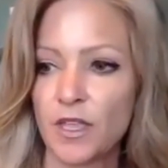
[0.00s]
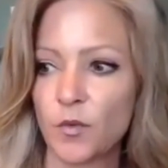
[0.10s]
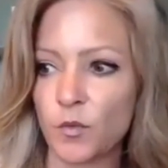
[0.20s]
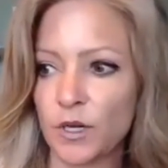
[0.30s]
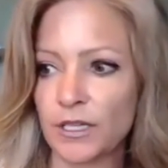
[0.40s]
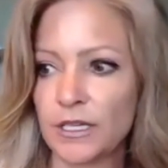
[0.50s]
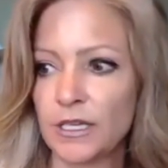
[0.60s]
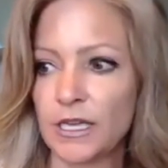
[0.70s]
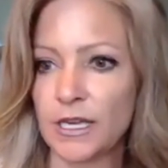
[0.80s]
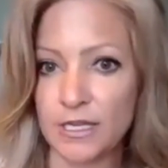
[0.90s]
really,
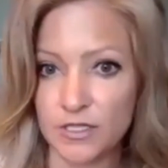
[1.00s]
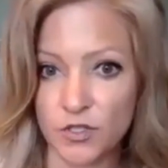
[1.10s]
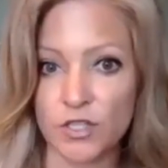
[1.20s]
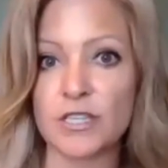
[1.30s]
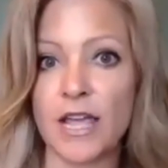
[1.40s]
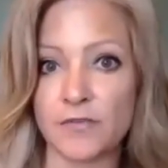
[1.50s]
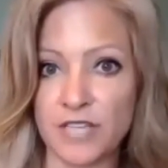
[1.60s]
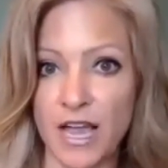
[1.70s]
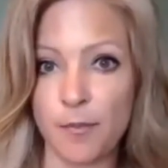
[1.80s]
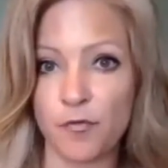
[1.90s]
it is good to have
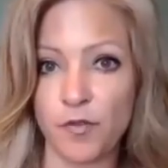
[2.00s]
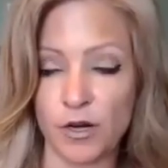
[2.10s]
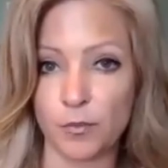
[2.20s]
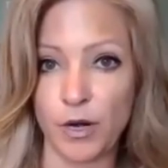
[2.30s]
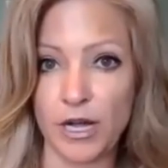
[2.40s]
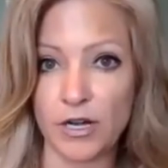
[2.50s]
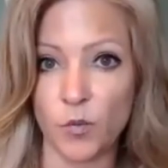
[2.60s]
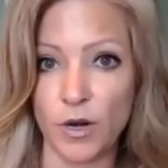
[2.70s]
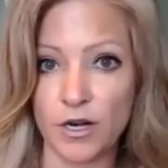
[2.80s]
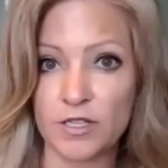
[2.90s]
top of funnel brand
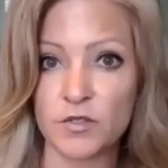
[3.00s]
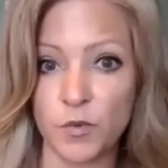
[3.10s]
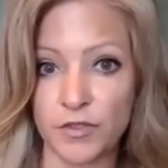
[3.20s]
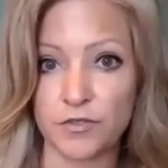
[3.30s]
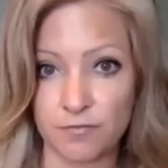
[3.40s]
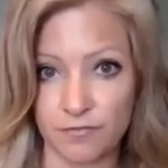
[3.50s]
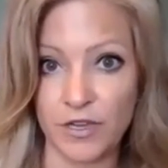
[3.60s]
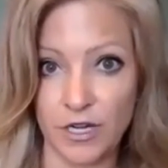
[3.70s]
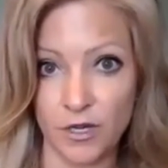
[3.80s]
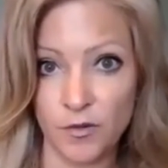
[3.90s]
awareness with
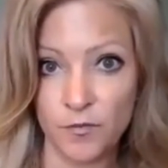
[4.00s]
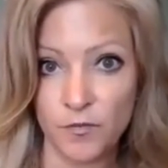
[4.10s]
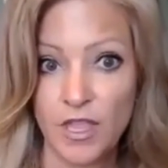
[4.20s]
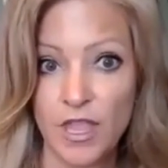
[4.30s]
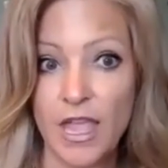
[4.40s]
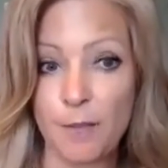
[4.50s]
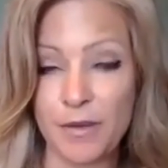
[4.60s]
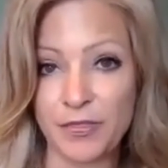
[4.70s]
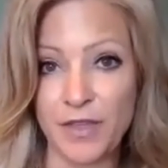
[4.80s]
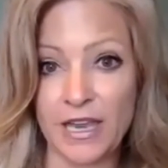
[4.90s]
video,
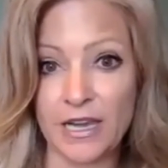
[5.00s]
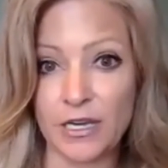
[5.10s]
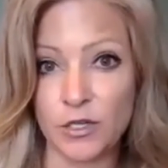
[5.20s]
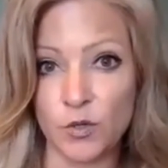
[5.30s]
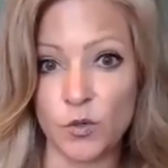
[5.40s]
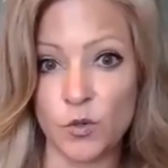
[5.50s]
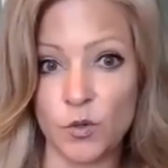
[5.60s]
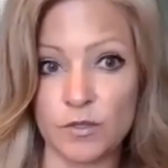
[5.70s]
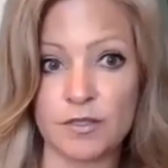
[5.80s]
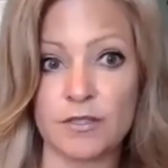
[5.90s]
but then
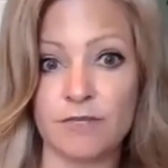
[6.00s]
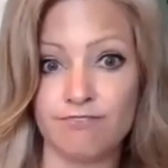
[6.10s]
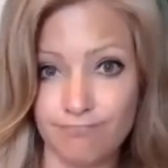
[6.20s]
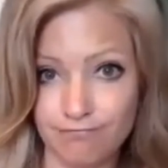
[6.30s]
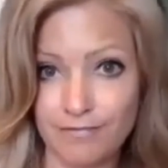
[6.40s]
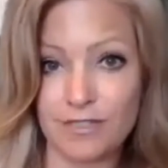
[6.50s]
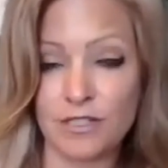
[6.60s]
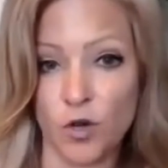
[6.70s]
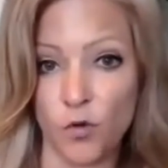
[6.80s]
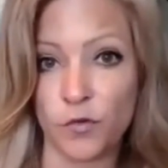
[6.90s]
you
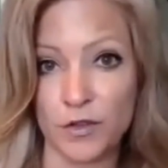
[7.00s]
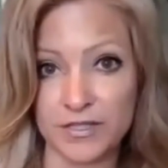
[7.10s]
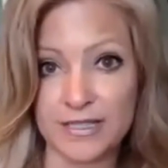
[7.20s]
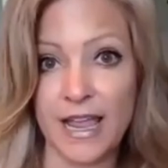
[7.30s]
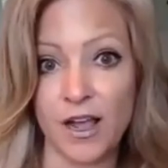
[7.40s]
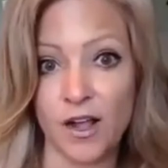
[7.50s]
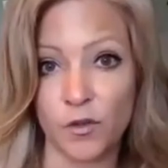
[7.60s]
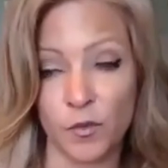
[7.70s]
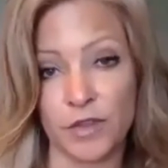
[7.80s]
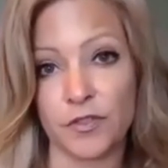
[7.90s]
go for the sale
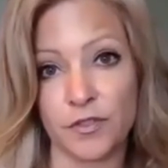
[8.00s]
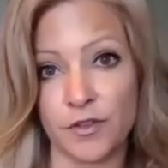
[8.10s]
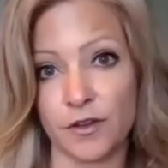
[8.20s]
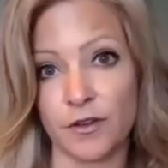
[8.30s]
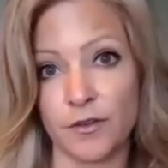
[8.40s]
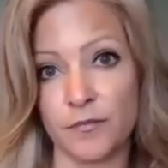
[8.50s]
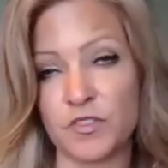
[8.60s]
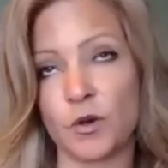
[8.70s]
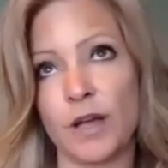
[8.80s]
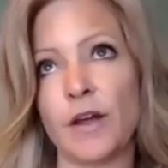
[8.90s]
with
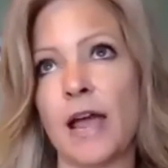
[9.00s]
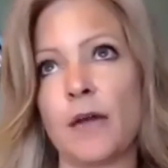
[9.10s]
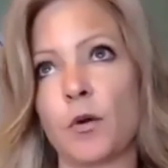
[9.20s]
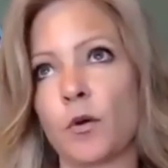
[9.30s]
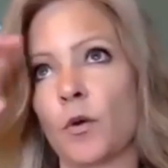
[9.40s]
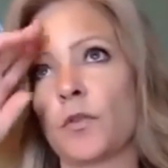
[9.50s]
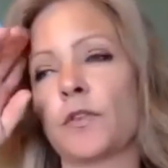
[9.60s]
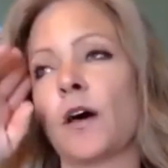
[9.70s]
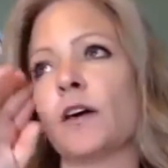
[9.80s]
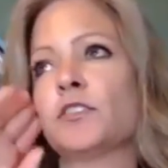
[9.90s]
so I work with
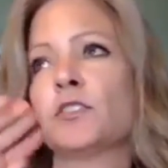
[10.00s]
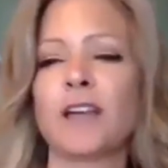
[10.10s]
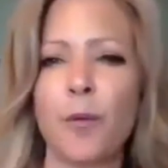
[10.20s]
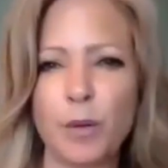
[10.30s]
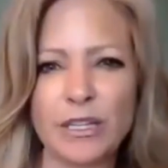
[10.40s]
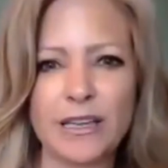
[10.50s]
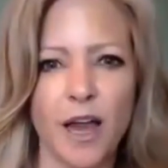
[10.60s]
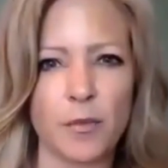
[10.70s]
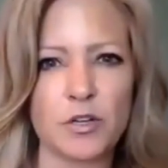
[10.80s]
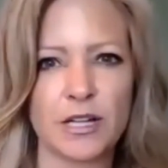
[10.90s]
a couple
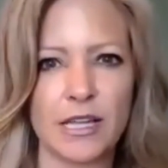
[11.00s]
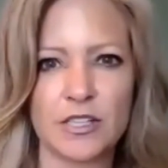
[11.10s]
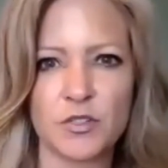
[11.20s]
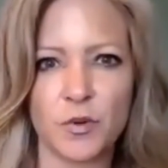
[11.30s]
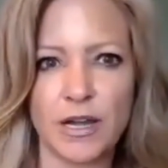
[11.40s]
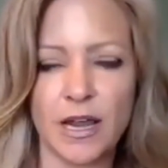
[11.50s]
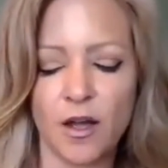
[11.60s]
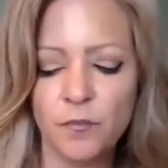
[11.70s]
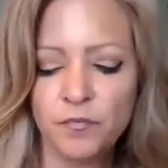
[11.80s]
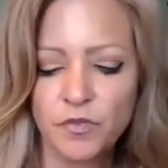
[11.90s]
e-commerce clients right
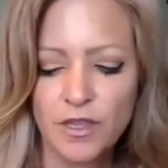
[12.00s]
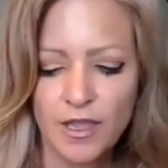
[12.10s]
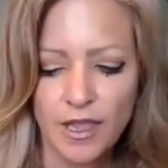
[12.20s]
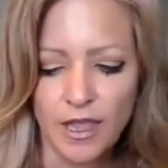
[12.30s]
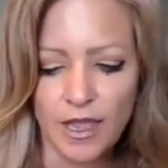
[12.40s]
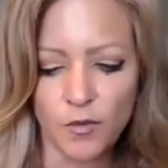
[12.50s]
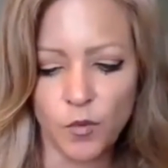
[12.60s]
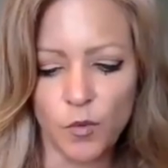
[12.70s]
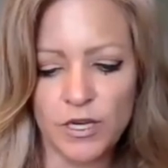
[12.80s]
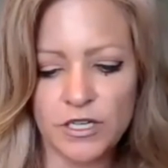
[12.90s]
now. And
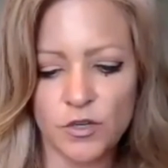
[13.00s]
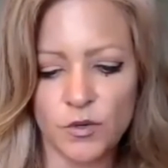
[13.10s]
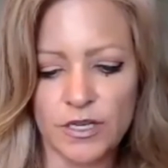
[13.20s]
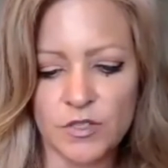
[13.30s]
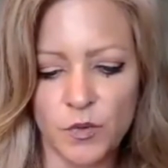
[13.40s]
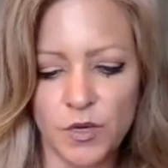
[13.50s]
what we do is